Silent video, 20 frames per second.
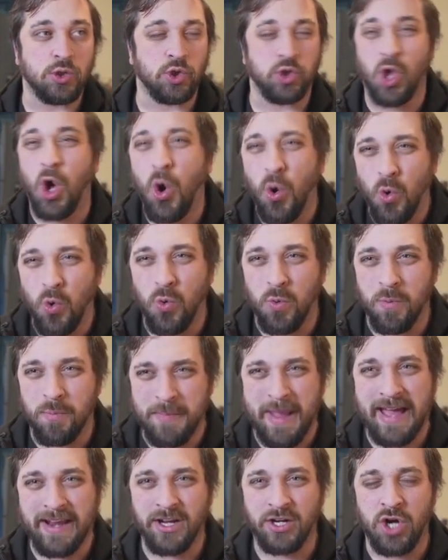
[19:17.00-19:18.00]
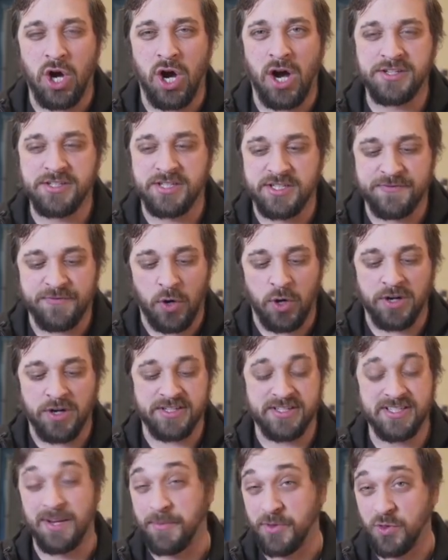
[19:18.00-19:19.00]
low mana cost as far
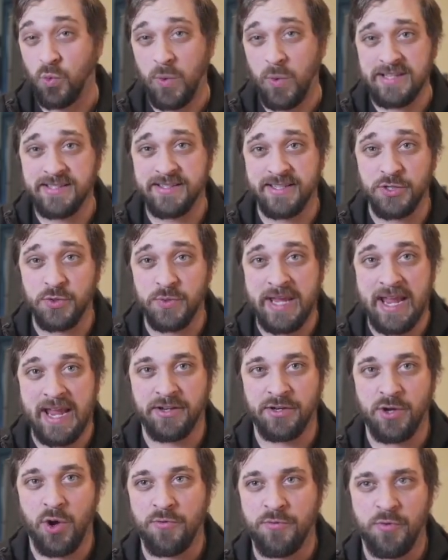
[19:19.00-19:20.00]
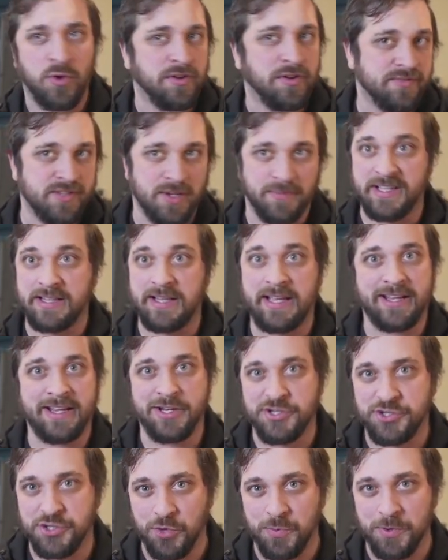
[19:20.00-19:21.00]
as some of the wins that you can go for. Something like an
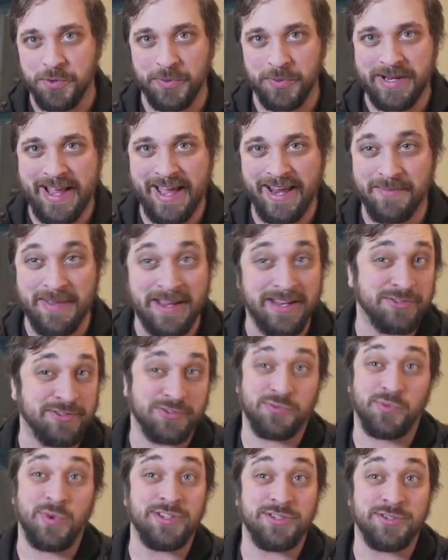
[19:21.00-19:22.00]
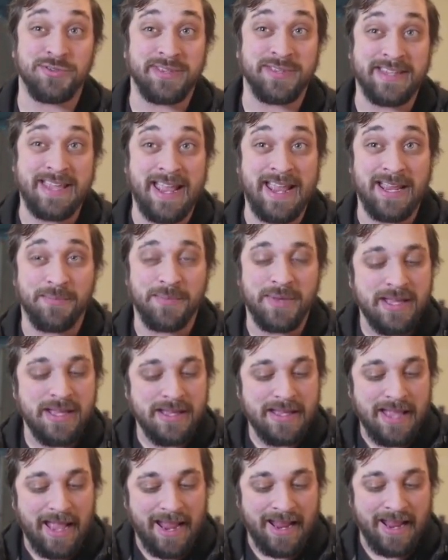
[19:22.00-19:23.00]
Entomb and Reanimate just wins you the game,
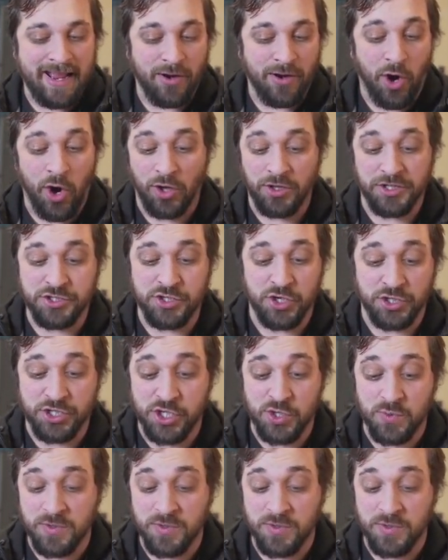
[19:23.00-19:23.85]
and all it took you